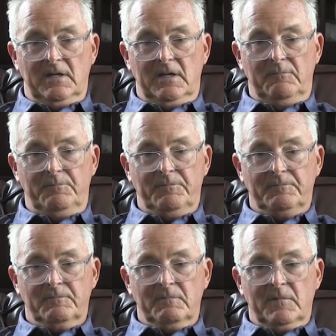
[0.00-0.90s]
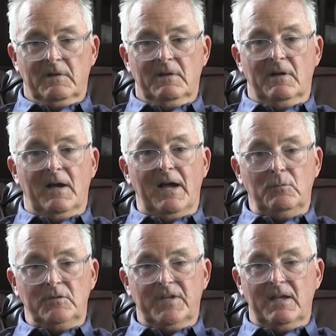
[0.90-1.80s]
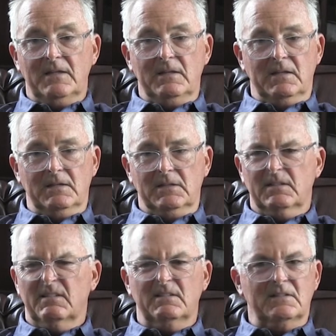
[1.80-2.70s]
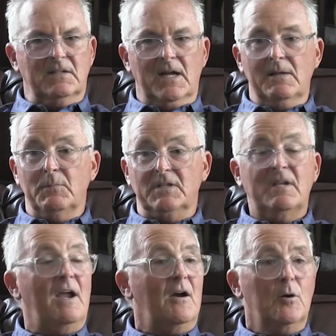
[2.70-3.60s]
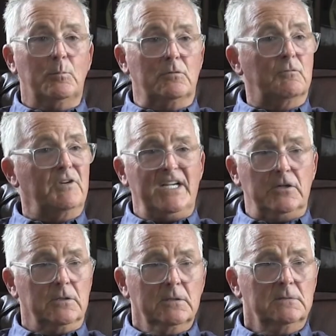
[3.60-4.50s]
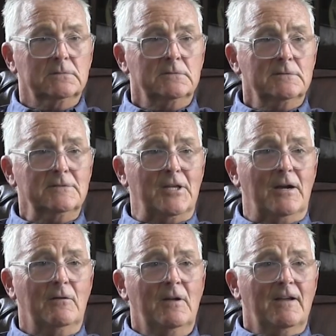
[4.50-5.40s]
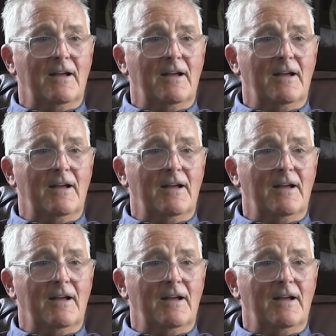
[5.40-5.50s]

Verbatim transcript: Um, I will tell you that I'm a terrible reader, you know.